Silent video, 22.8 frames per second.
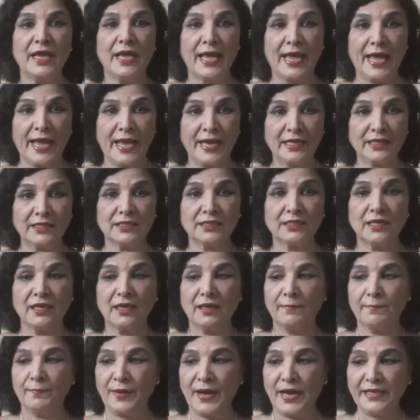And
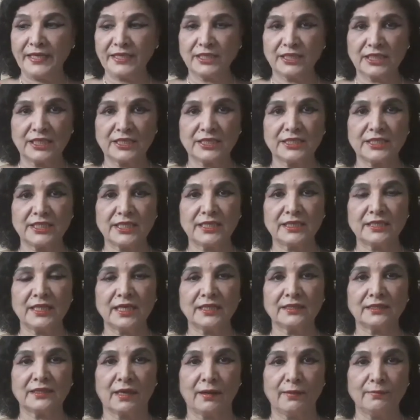by touching the
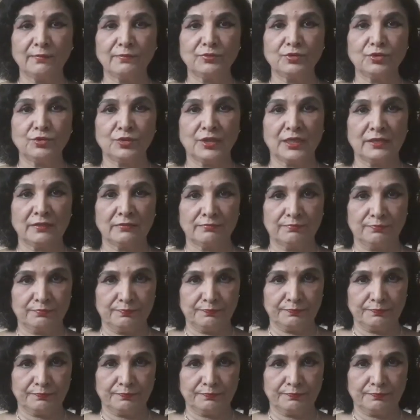thumb to the